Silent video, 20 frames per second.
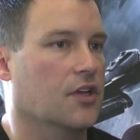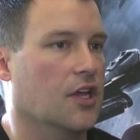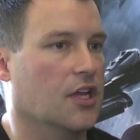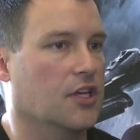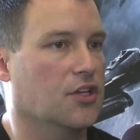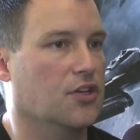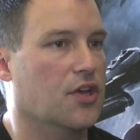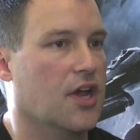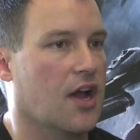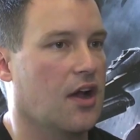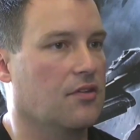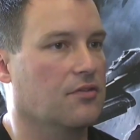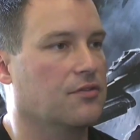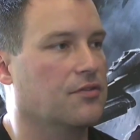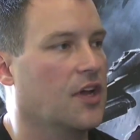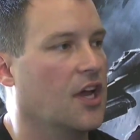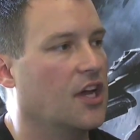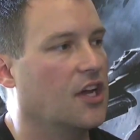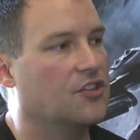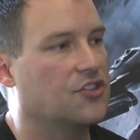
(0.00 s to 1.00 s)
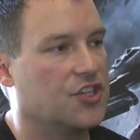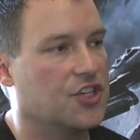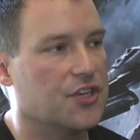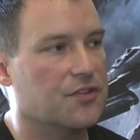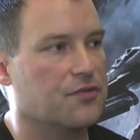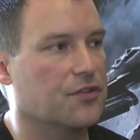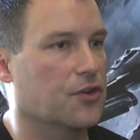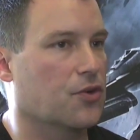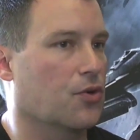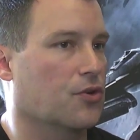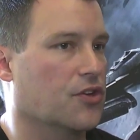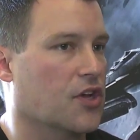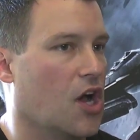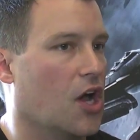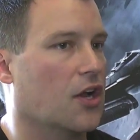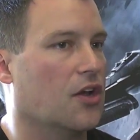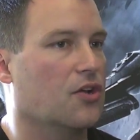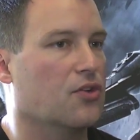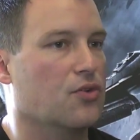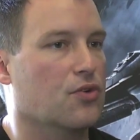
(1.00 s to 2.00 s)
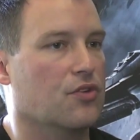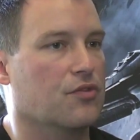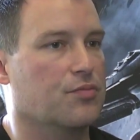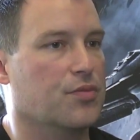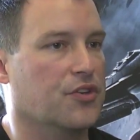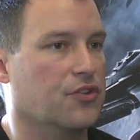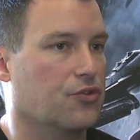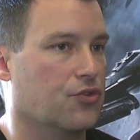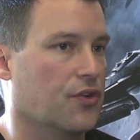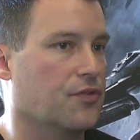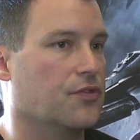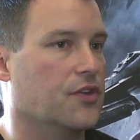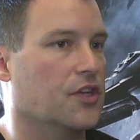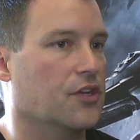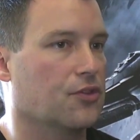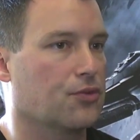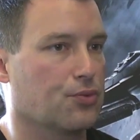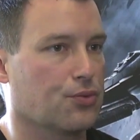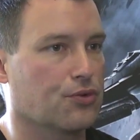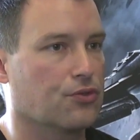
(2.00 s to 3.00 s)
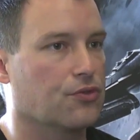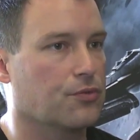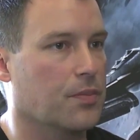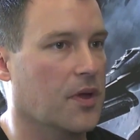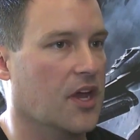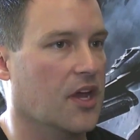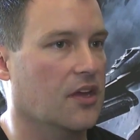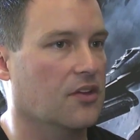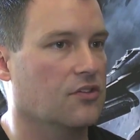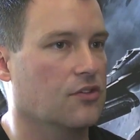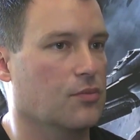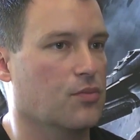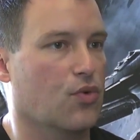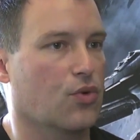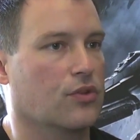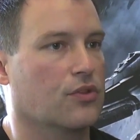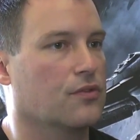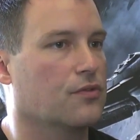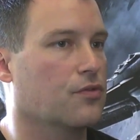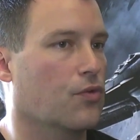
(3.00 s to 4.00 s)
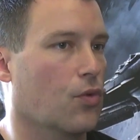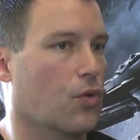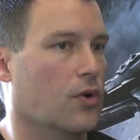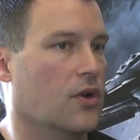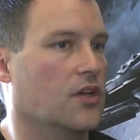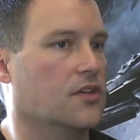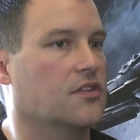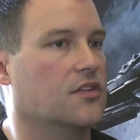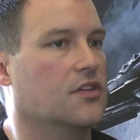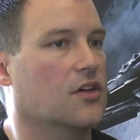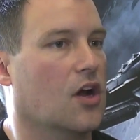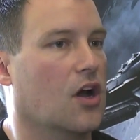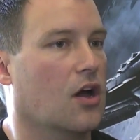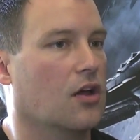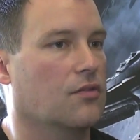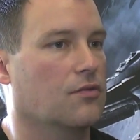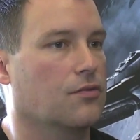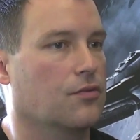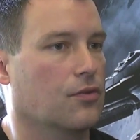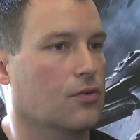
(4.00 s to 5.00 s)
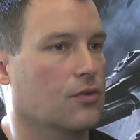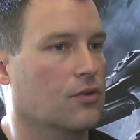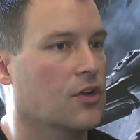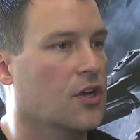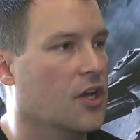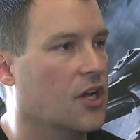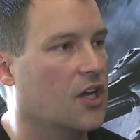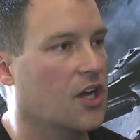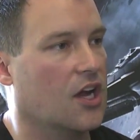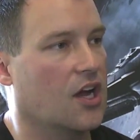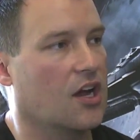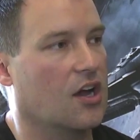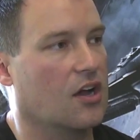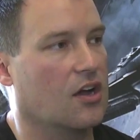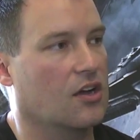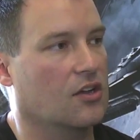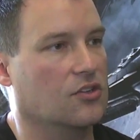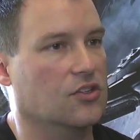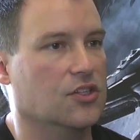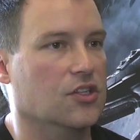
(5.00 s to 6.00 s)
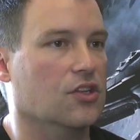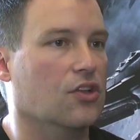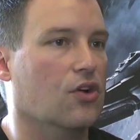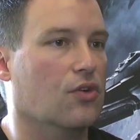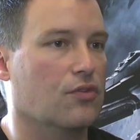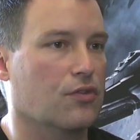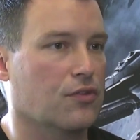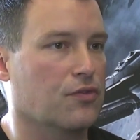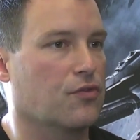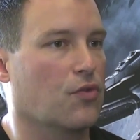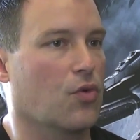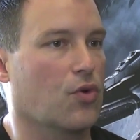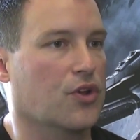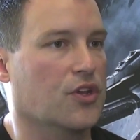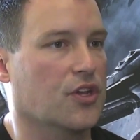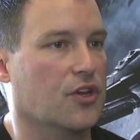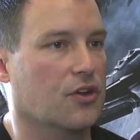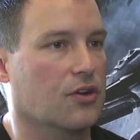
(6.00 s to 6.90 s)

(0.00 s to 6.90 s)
and you have Chief and Cortana who have been drifting through space aboard the Forward Unto Dawn for a little over 4